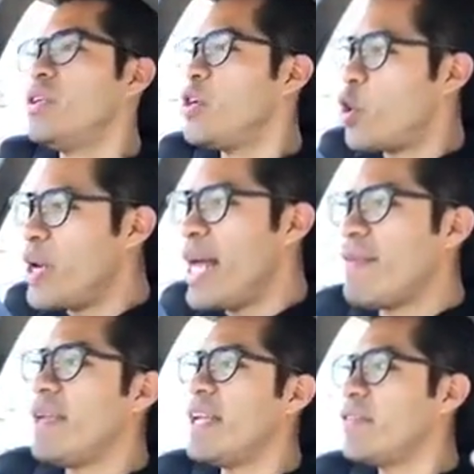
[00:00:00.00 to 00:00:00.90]
You're going
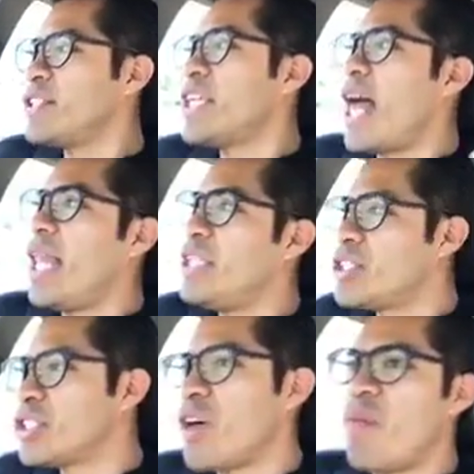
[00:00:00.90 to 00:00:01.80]
heavy enough to challenge
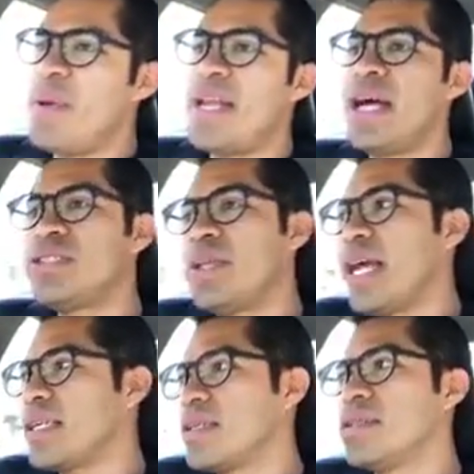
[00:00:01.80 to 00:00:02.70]
yourself, but not to,
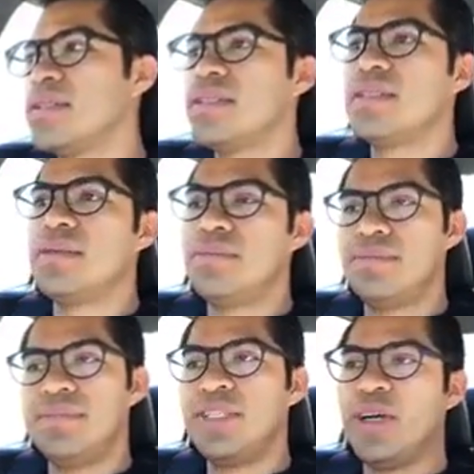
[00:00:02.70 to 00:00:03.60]
like,
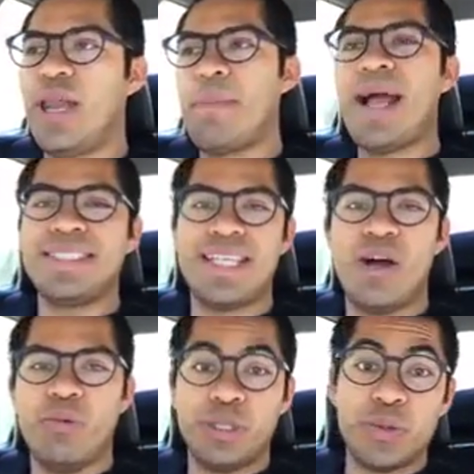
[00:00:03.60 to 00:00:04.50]
you know, like max
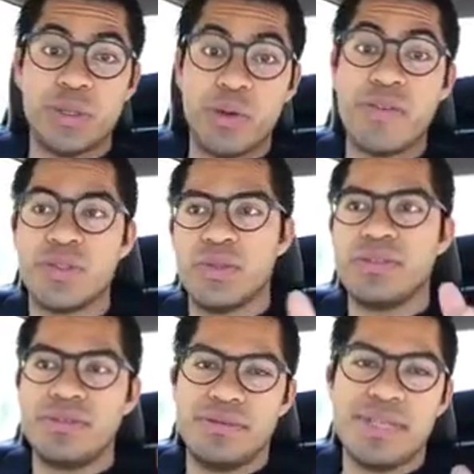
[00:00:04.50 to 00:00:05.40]
out, which was the previous one.
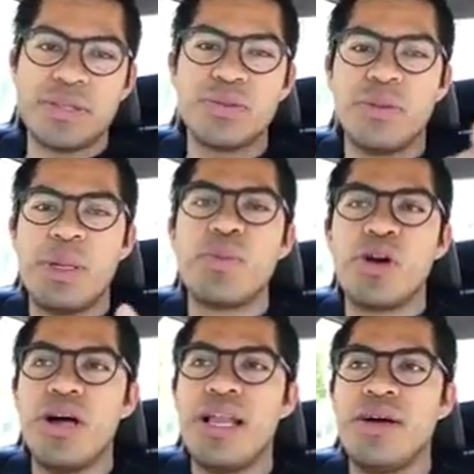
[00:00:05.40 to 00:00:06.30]
That's what the people
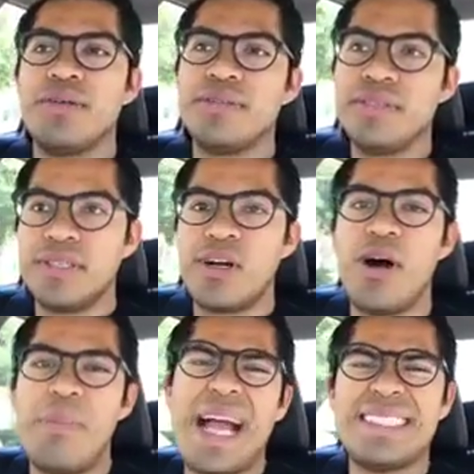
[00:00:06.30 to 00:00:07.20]
call
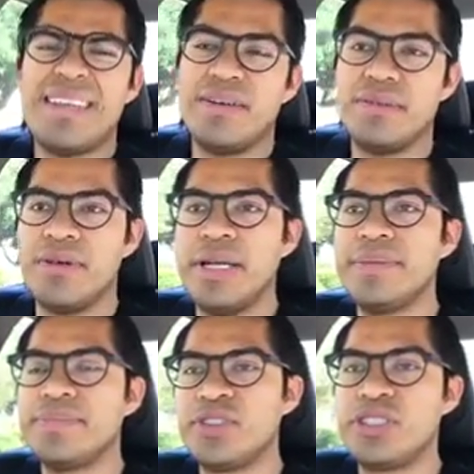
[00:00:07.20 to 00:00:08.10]
max out, right?
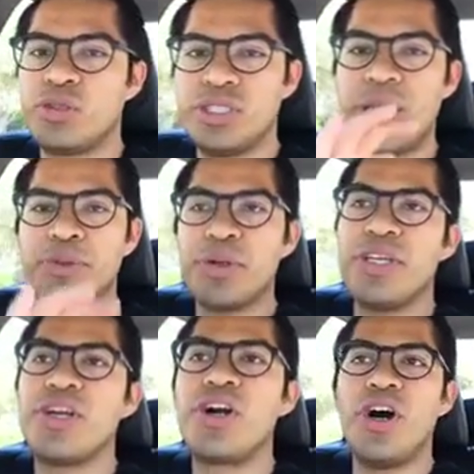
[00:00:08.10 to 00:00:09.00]
So, step three,
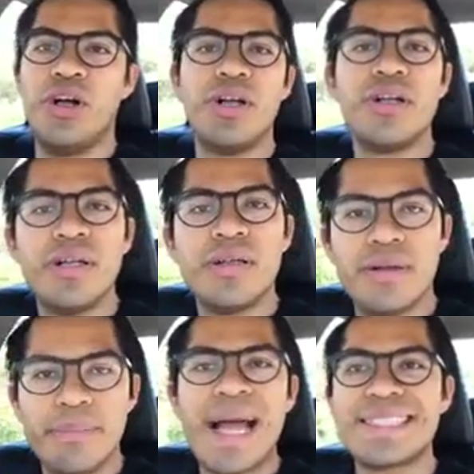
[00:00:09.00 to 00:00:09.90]
you can call
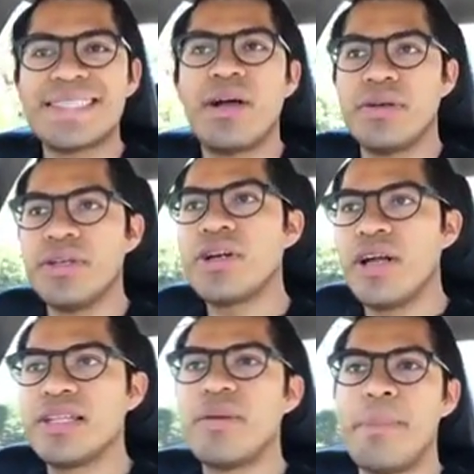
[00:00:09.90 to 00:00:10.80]
max out. You can
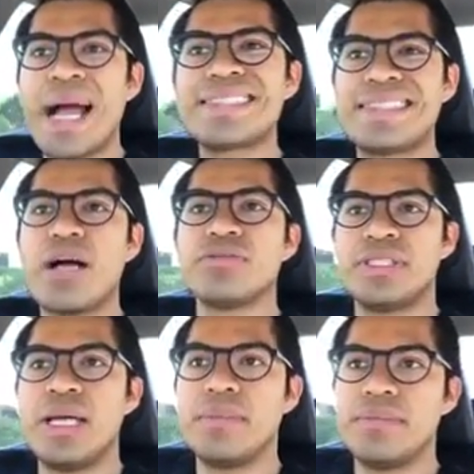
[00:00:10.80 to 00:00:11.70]
call it the max out
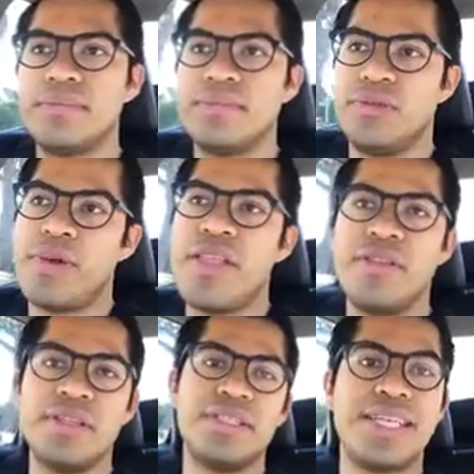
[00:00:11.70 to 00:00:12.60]
step,
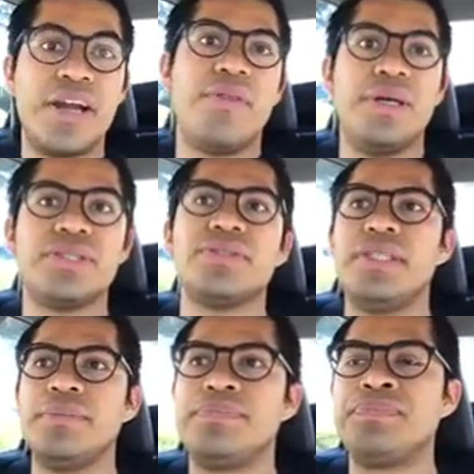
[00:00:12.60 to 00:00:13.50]
rather than tear the muscle
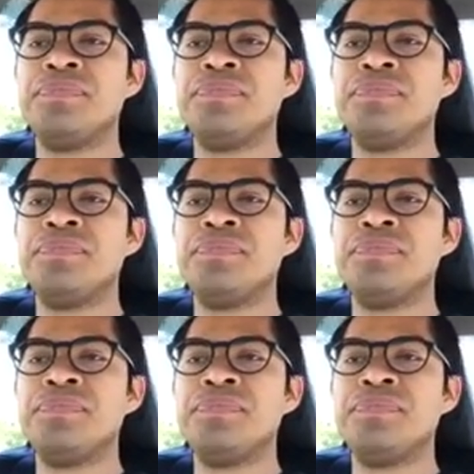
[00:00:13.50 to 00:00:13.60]
step.